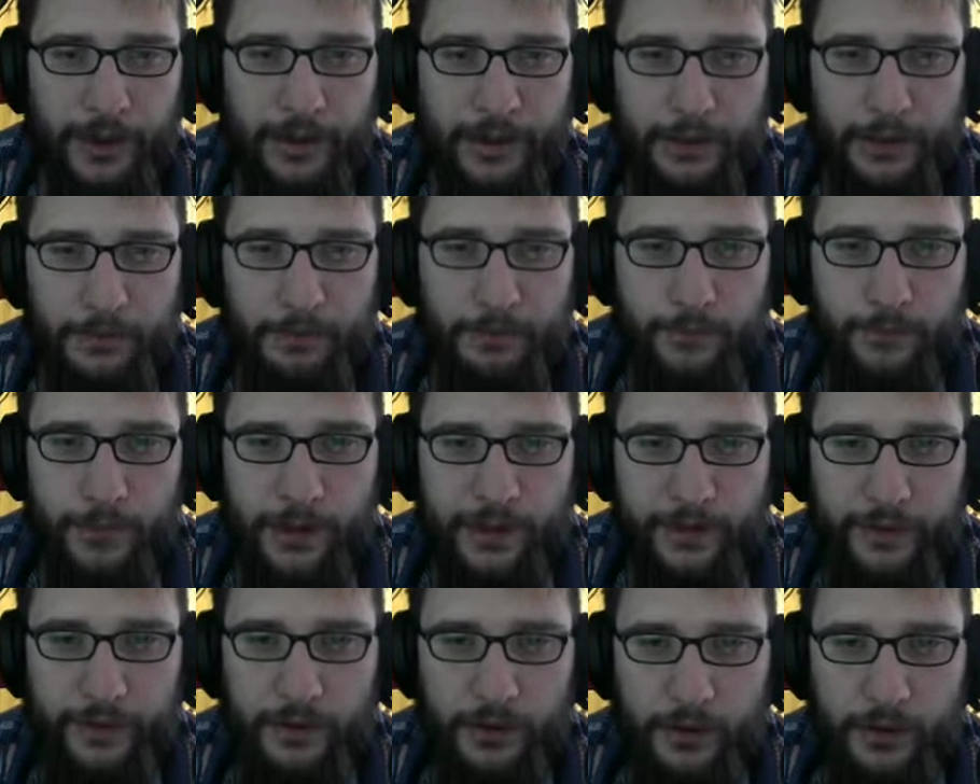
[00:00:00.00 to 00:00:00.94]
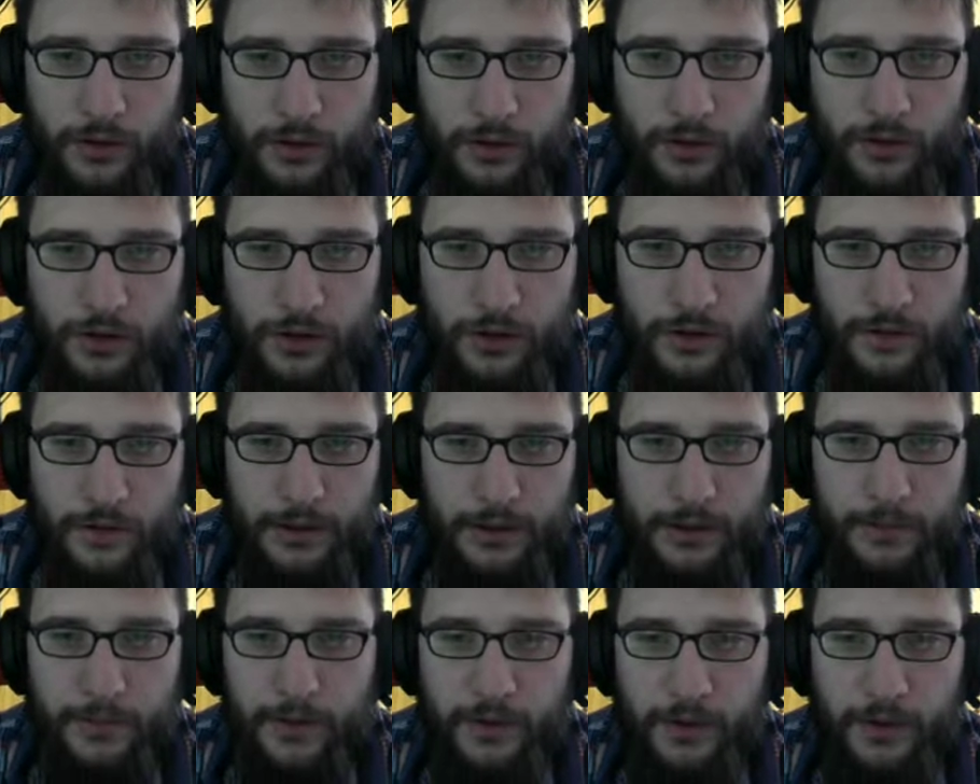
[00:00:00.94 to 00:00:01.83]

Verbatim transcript: and basket just up the